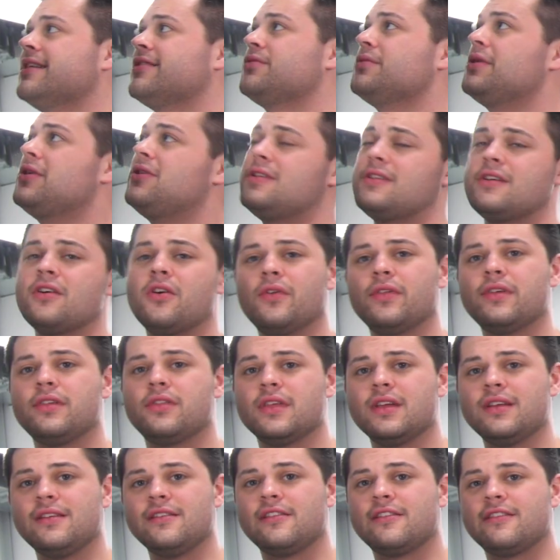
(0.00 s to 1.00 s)
it's really the only
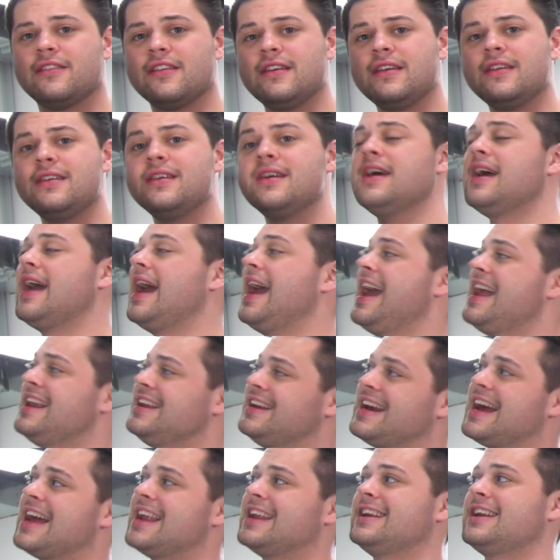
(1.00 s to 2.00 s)
thing you see.
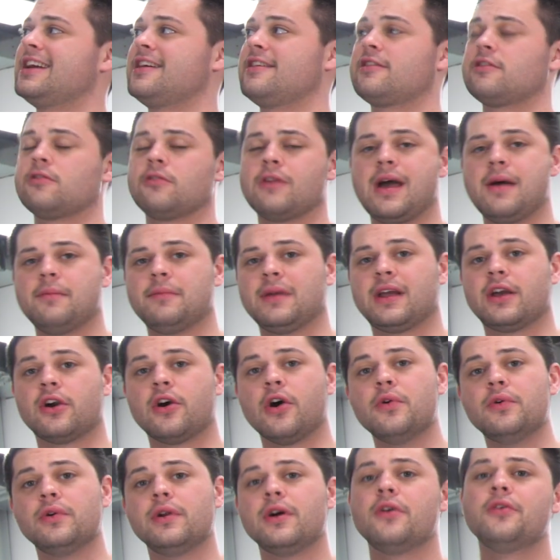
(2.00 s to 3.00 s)
And you got a nice ceramic
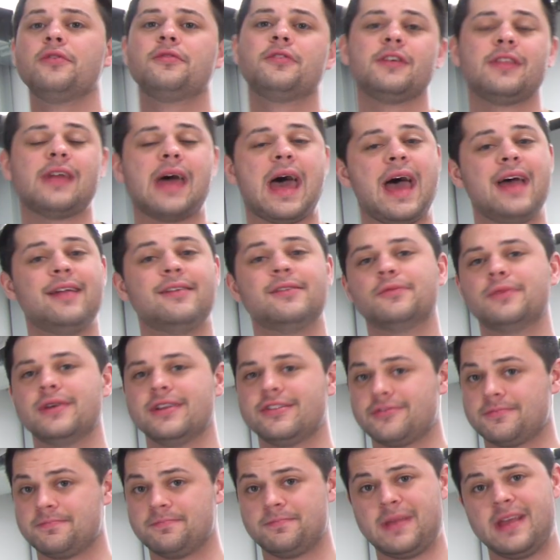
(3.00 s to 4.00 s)
coat over that,
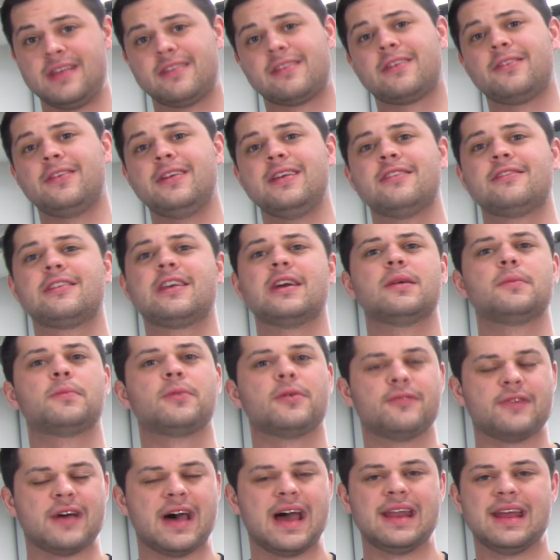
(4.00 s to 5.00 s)
which basically is gonna
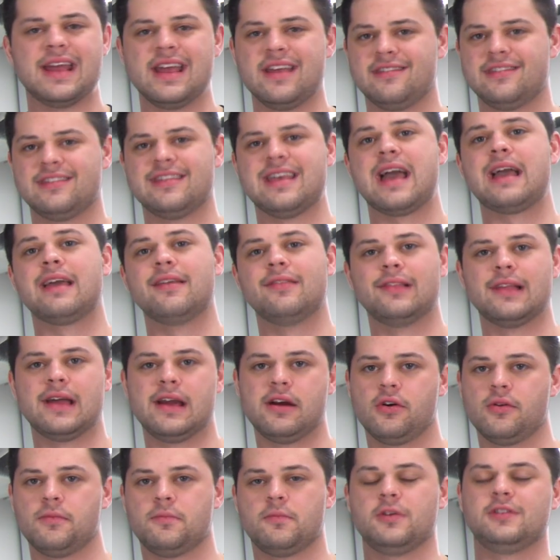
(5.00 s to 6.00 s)
provide a second
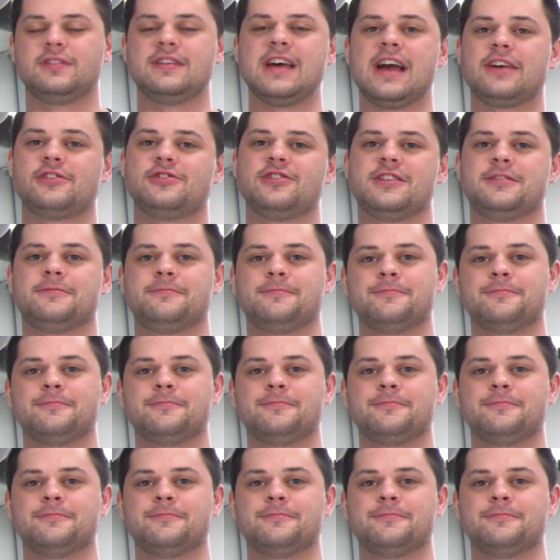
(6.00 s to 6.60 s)
layer of protection.